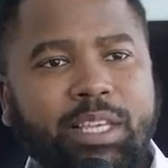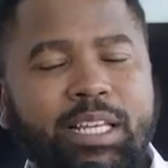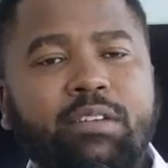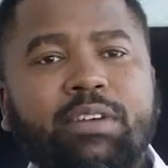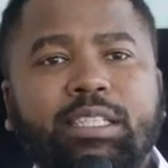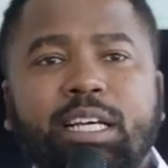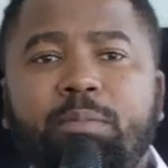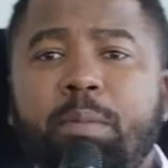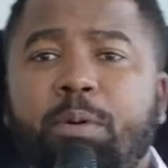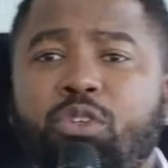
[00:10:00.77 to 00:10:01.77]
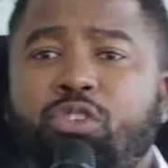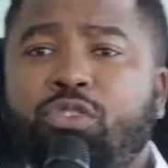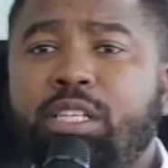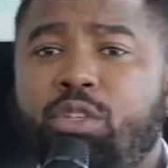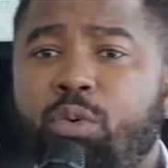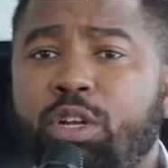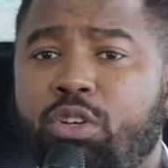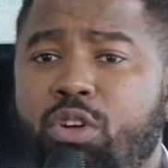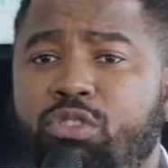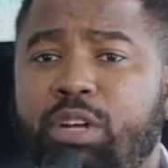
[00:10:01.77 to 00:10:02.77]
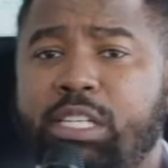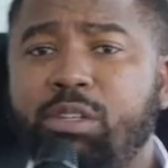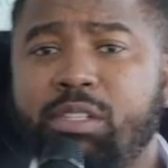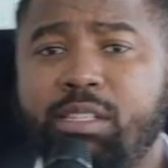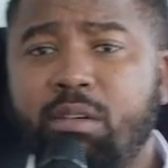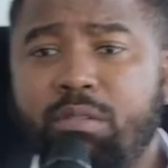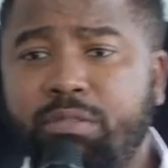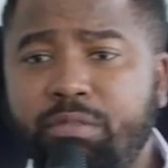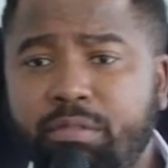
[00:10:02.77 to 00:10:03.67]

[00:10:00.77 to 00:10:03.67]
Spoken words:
Never tell people to trust you. You don't trust yourself.